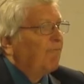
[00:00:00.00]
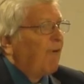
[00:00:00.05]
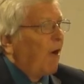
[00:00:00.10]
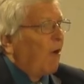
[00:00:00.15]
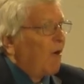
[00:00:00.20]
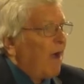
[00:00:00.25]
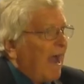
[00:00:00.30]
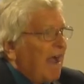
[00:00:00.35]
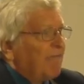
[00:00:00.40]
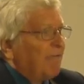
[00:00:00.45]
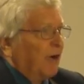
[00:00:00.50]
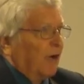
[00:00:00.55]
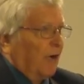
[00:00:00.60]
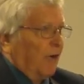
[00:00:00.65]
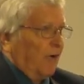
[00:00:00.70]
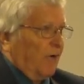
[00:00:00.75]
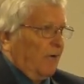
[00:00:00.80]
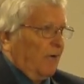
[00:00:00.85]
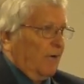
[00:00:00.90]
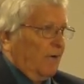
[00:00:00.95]

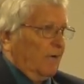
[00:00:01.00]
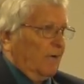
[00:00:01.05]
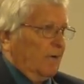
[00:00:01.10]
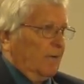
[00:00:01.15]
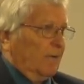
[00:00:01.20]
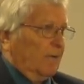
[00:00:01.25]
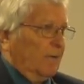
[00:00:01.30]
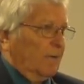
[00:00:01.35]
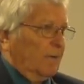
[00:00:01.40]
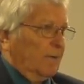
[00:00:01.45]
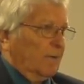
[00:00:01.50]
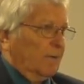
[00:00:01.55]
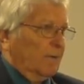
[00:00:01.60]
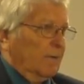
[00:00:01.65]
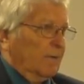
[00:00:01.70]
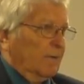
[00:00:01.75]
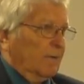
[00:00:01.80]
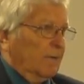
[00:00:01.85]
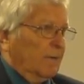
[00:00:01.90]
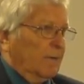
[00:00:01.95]
forever.
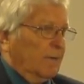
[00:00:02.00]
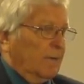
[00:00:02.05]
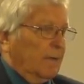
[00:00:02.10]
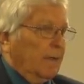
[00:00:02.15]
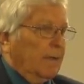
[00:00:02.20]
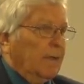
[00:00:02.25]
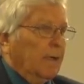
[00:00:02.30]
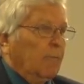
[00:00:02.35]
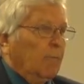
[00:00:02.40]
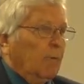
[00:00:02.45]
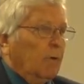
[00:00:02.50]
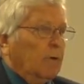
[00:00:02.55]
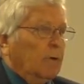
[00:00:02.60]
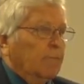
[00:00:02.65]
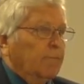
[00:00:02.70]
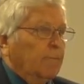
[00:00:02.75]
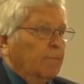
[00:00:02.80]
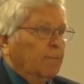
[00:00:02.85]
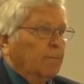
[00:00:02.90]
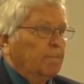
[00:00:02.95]
Isn't that
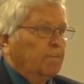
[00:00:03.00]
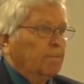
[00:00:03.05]
wonderful?